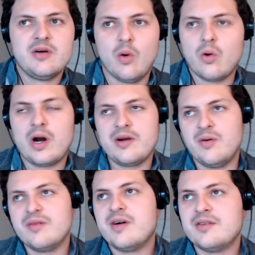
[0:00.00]
Or I don't
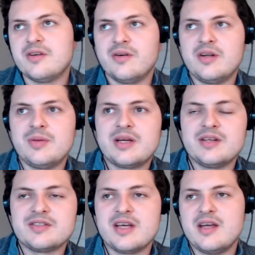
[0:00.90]
want volatility
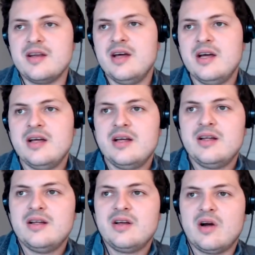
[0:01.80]
because then,
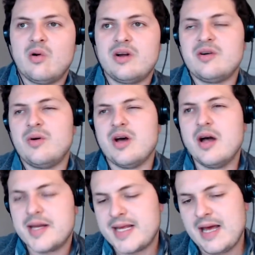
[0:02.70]
or I don't want
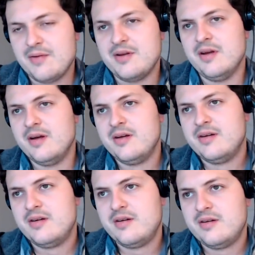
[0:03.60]
unaccounted
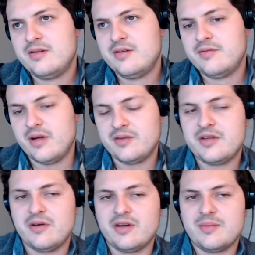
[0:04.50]

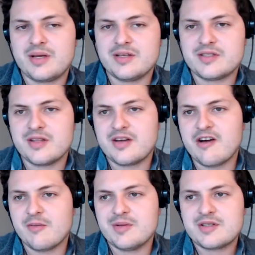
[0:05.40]
volatility because then the
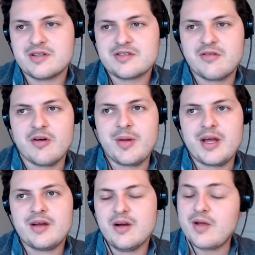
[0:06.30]
government's going to screw me.
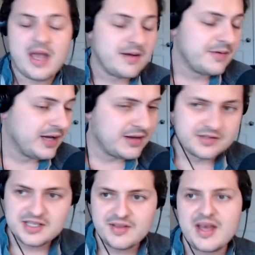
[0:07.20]
Okay, I
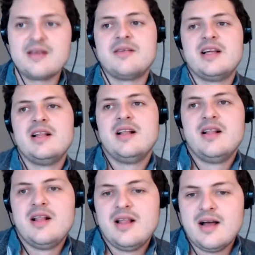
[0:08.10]
understand that.
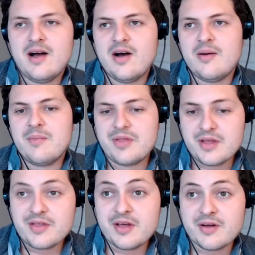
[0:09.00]
But
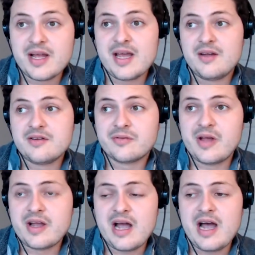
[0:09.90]
on the other hand, you're
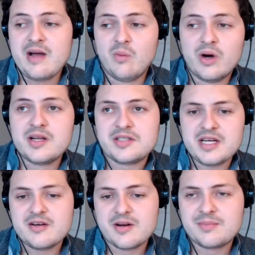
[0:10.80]
like, I want to
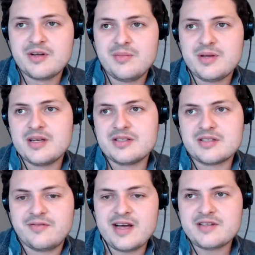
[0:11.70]
take crypto because
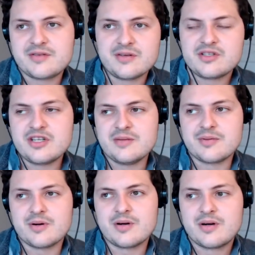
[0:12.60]
it's faster and
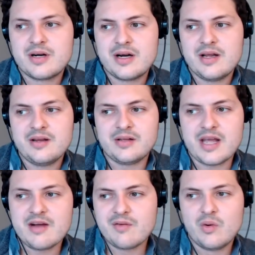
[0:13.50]
cheaper and like
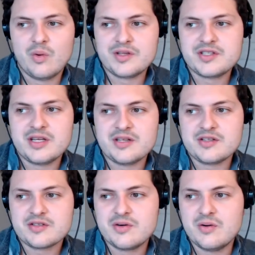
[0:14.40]
everyone wants it and it's
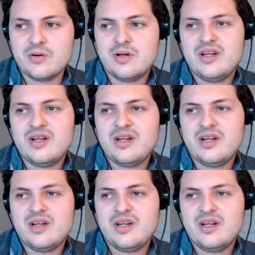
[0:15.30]
just cool.